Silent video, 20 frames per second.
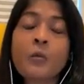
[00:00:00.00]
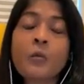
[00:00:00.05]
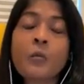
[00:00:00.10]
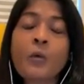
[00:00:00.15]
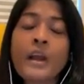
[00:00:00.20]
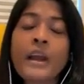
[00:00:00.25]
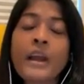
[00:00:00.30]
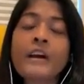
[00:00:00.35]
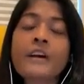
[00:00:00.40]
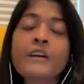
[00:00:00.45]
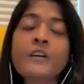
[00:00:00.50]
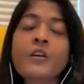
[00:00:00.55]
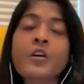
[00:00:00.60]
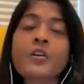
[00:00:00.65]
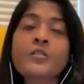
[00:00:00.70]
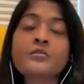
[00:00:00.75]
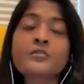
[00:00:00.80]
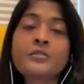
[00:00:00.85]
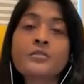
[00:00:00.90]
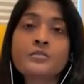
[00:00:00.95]
aware
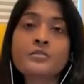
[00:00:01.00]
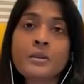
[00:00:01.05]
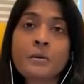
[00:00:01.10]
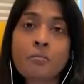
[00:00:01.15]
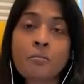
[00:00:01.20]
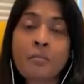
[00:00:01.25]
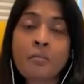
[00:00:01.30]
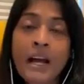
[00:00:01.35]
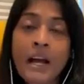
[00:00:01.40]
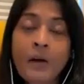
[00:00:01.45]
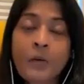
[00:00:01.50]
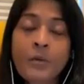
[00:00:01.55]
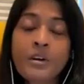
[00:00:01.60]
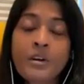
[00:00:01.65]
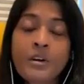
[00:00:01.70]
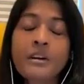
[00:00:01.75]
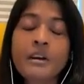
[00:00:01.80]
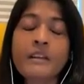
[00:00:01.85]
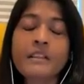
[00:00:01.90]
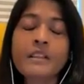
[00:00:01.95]
of the
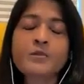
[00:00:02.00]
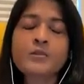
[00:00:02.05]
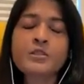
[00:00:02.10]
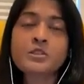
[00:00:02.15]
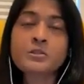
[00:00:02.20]
power and the